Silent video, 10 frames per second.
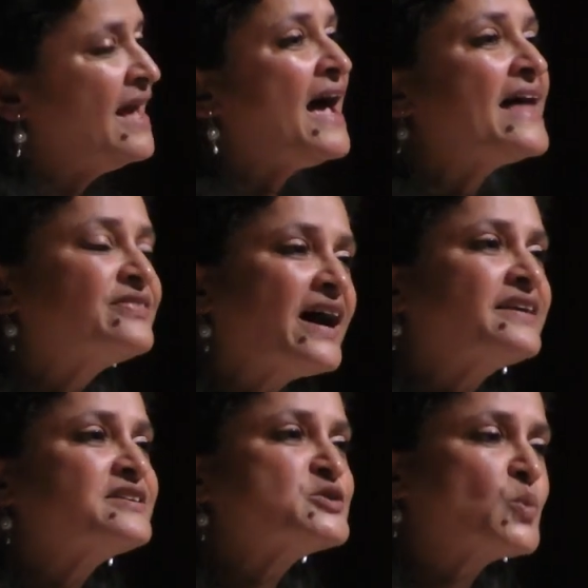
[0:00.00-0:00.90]
And that
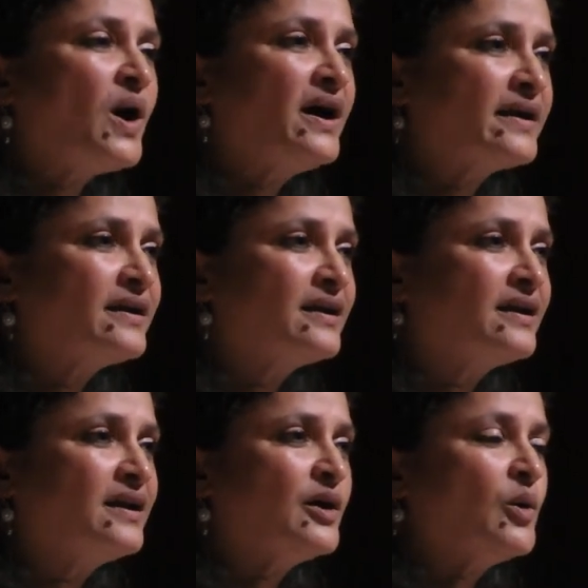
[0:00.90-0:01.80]
is why,
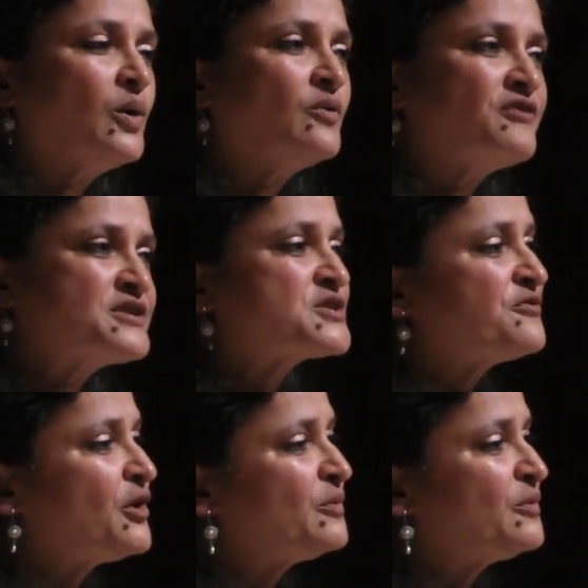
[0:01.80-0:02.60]
first of all,